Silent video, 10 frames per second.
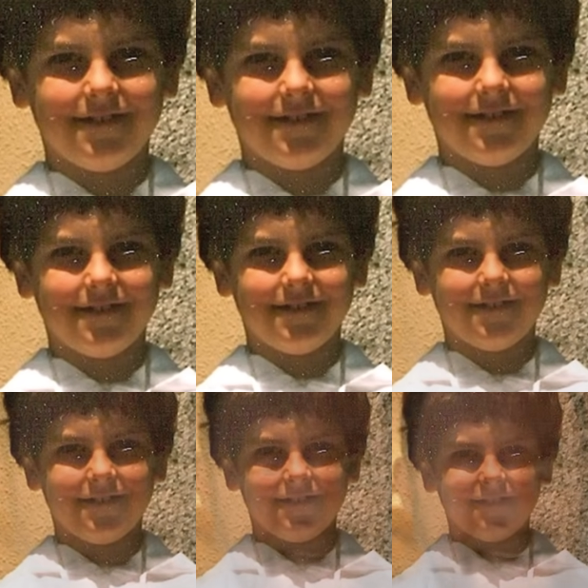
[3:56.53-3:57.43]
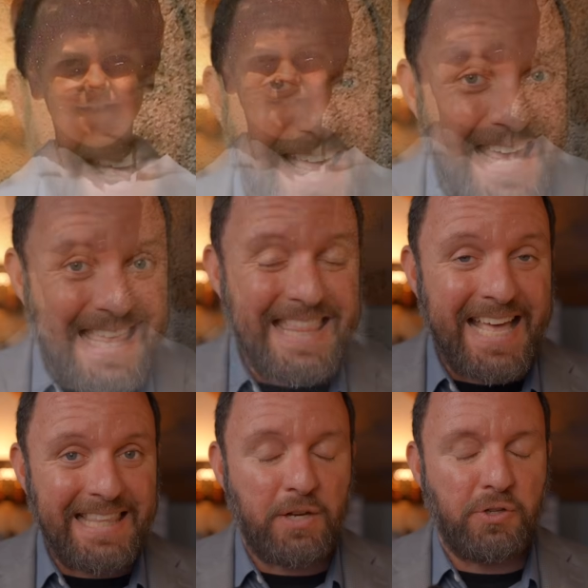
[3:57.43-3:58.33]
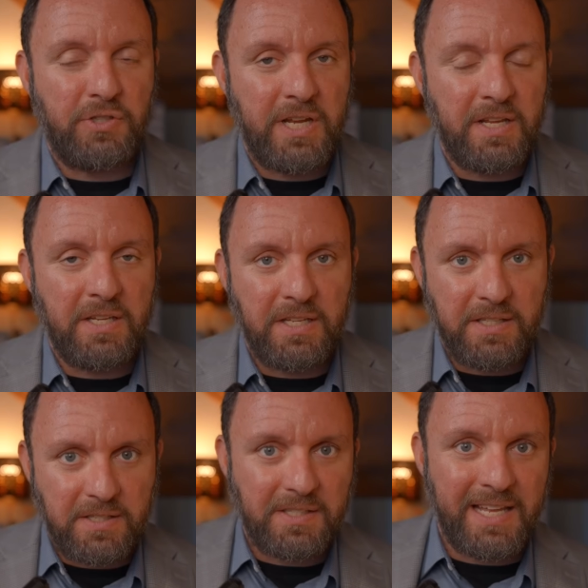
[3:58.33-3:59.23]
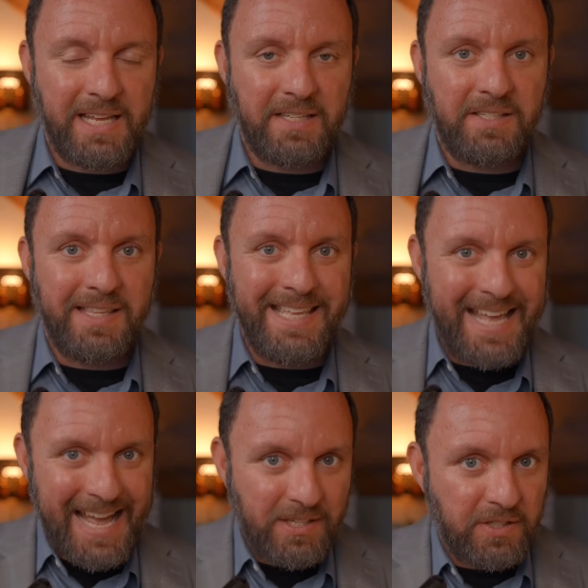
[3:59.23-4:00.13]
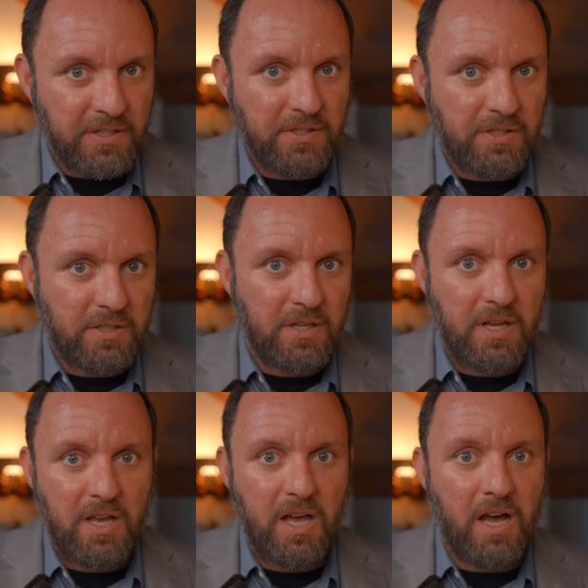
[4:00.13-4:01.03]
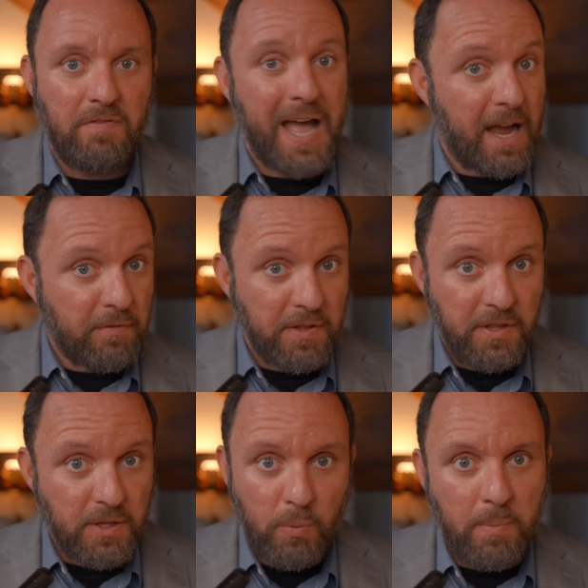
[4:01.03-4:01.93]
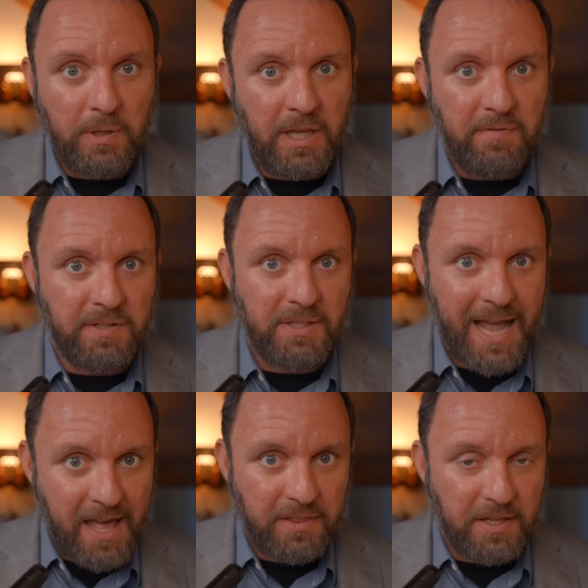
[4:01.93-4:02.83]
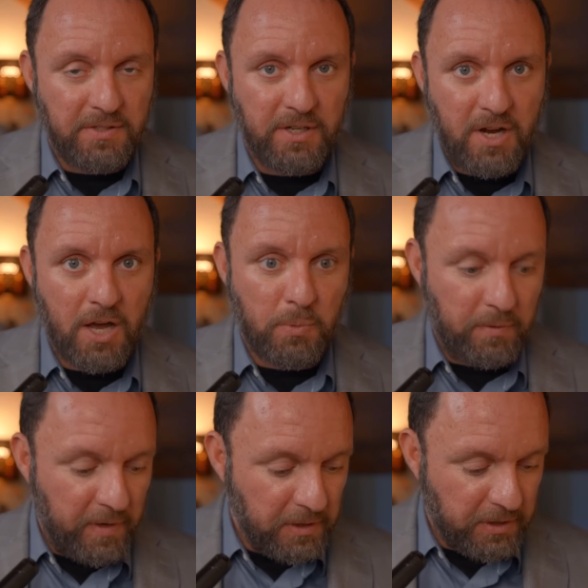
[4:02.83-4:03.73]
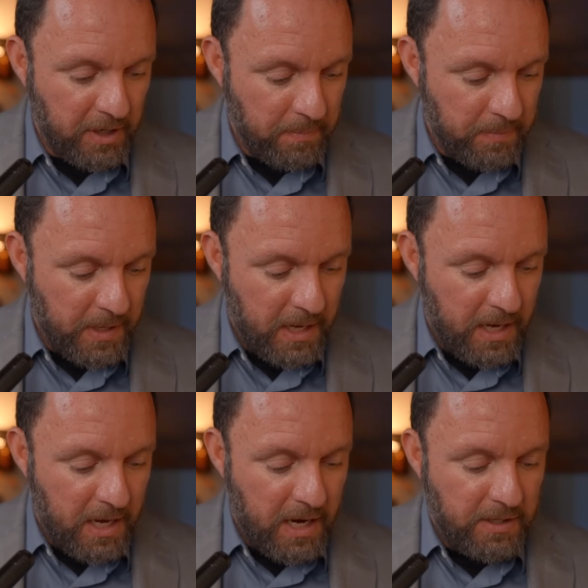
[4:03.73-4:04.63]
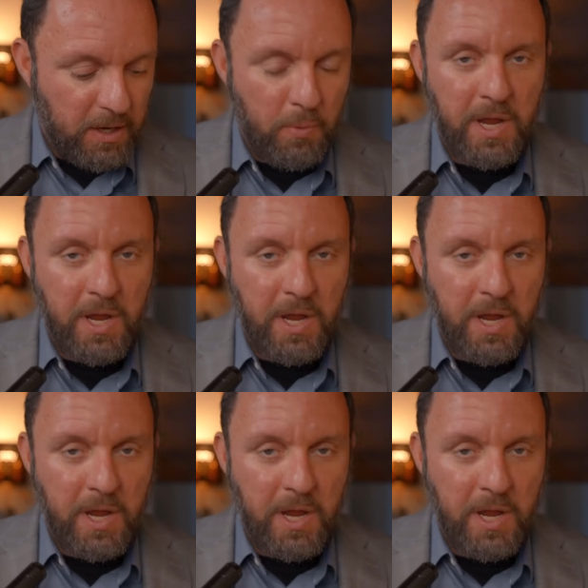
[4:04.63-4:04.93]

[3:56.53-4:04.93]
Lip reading: So in that little sentence is the essence of everything that we believe as Catholics that God revealed to him, that